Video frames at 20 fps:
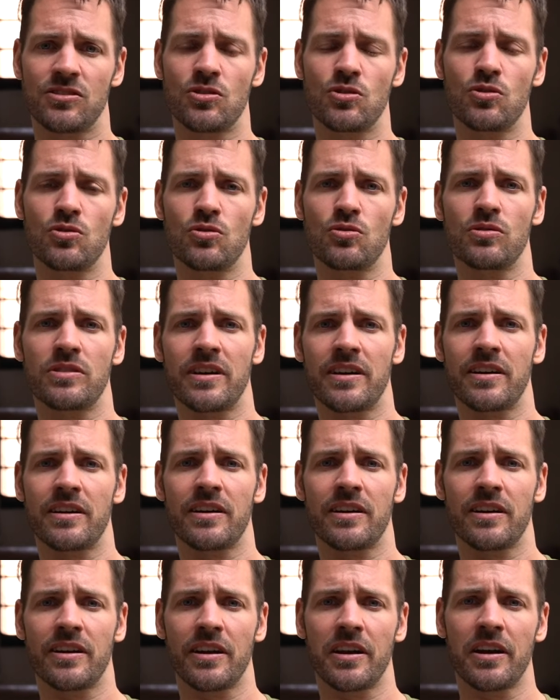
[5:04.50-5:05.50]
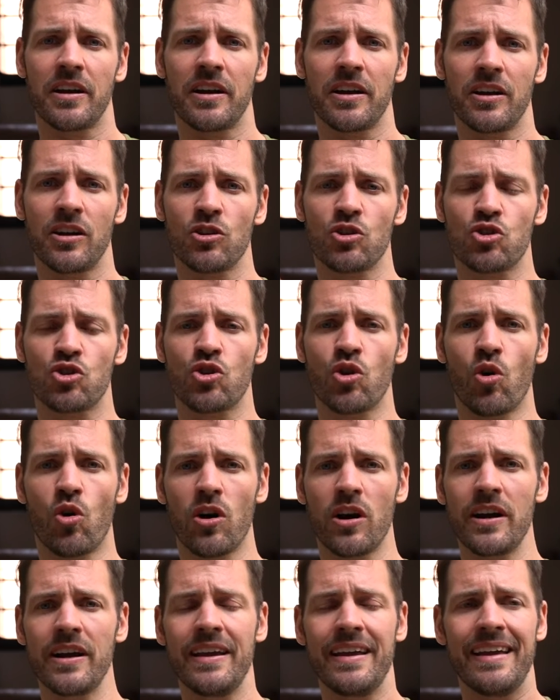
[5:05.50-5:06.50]
to the
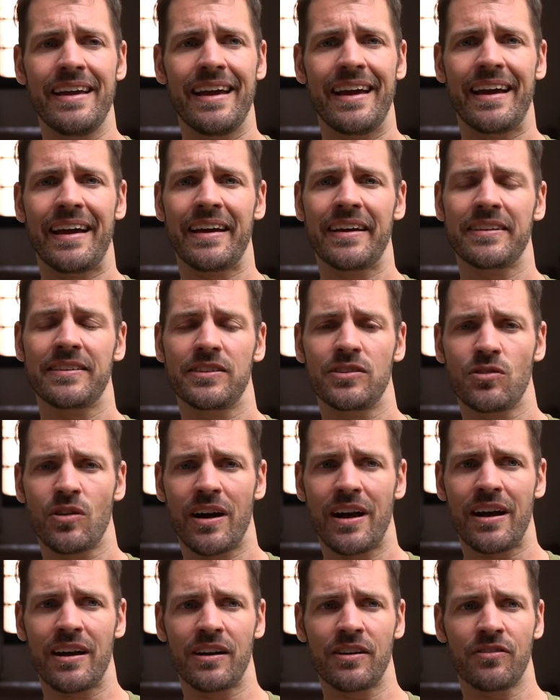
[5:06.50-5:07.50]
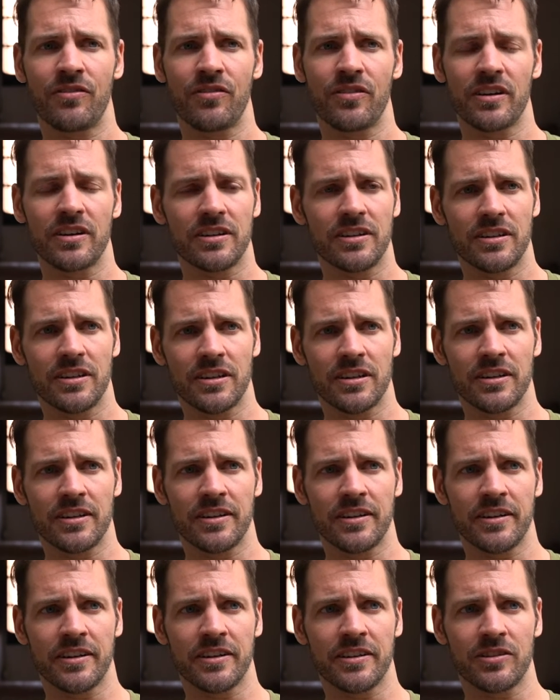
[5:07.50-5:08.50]
shore, and you have
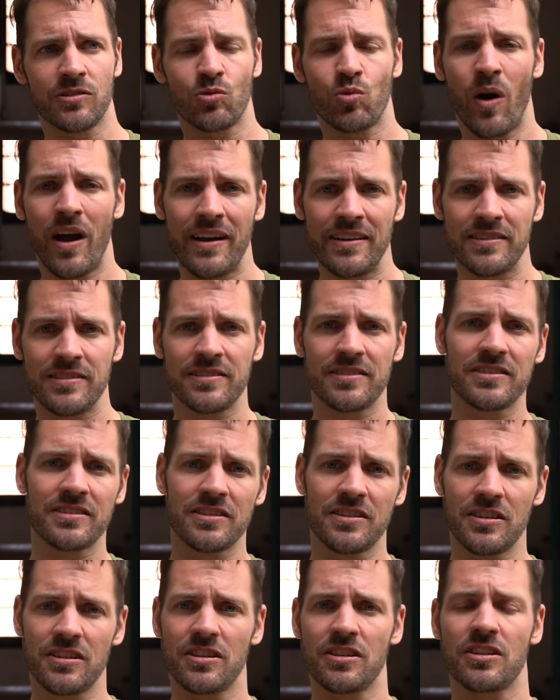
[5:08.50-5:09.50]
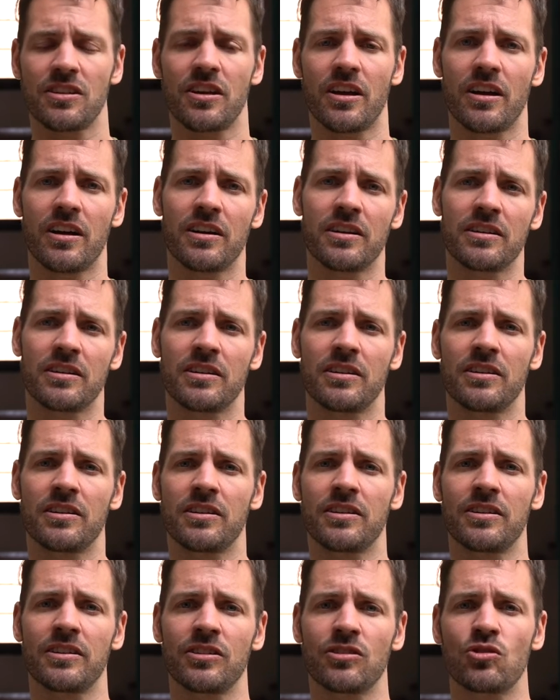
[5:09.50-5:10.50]
twice
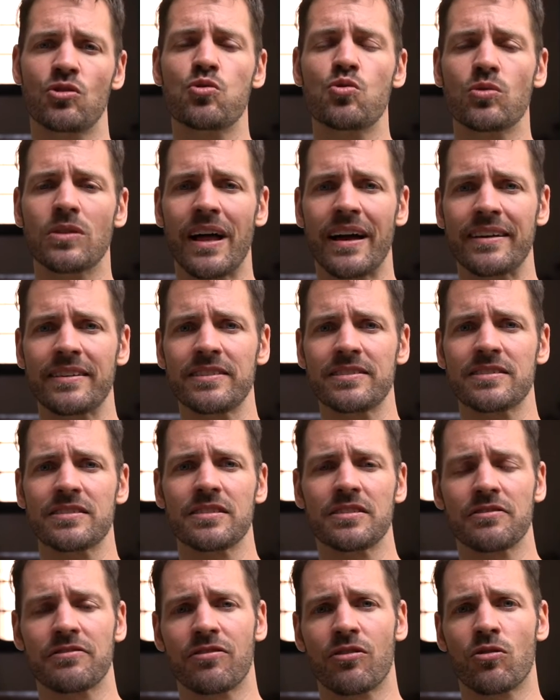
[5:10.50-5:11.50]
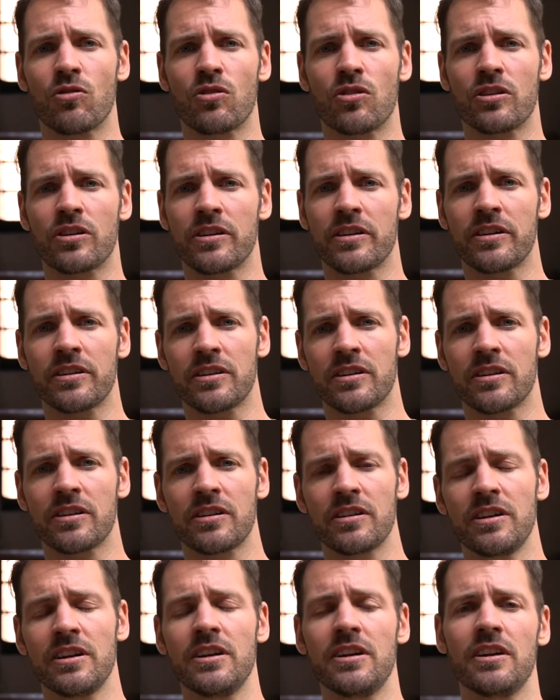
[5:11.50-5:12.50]
two lines for
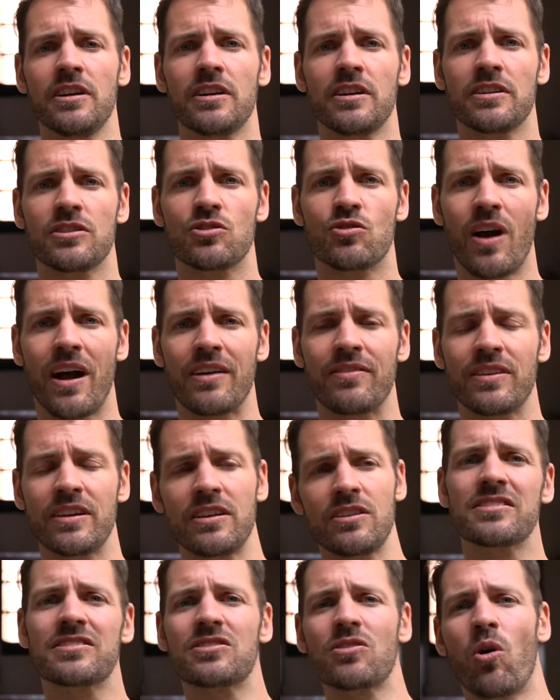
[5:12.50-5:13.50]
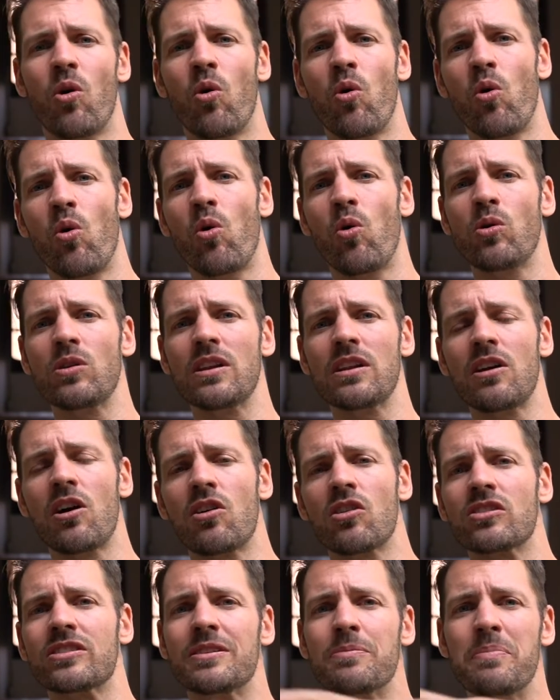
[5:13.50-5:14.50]
driving all
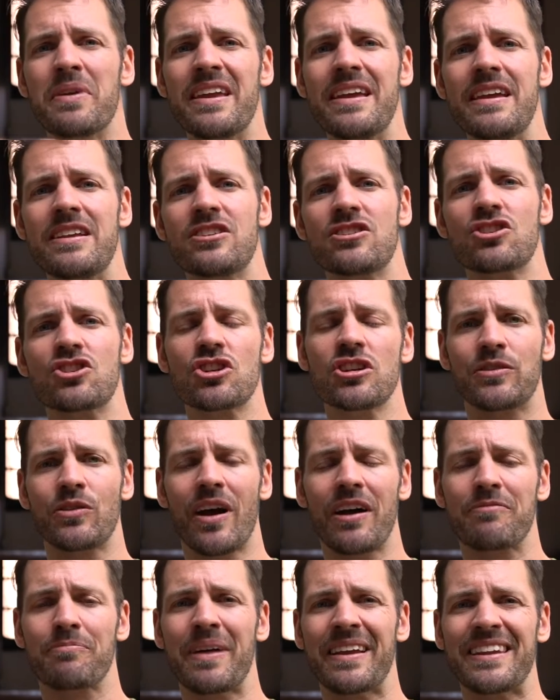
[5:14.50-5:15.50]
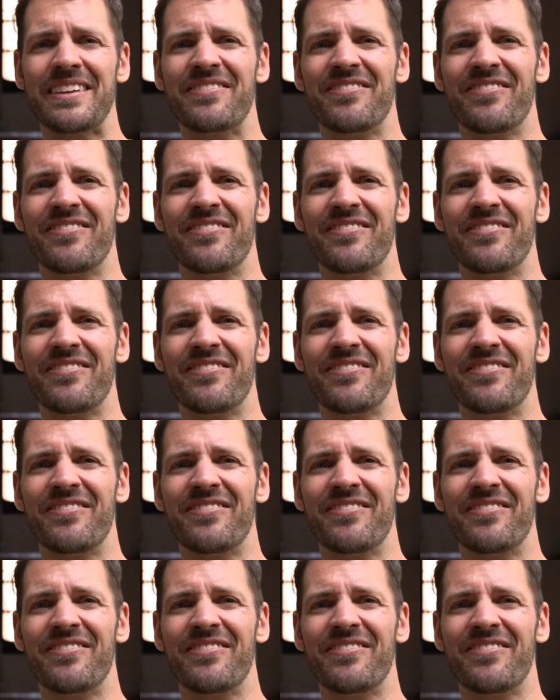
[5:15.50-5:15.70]
along the beach. You have many